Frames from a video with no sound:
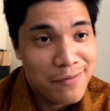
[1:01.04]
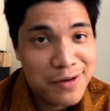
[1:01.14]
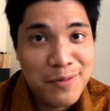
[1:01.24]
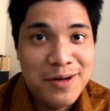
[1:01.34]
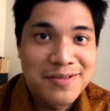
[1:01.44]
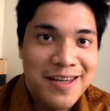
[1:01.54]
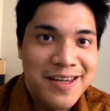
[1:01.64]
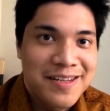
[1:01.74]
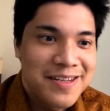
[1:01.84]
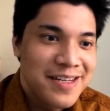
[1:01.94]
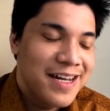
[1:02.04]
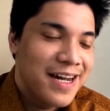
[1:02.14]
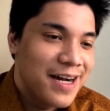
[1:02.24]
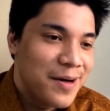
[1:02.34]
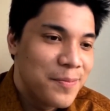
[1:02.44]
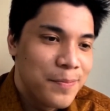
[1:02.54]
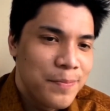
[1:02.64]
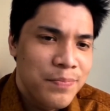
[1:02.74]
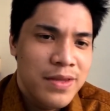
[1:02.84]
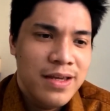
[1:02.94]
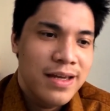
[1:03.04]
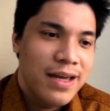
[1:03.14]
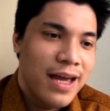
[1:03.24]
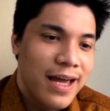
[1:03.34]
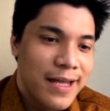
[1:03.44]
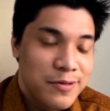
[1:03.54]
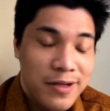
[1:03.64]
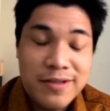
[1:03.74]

you want to say it. Um, and today is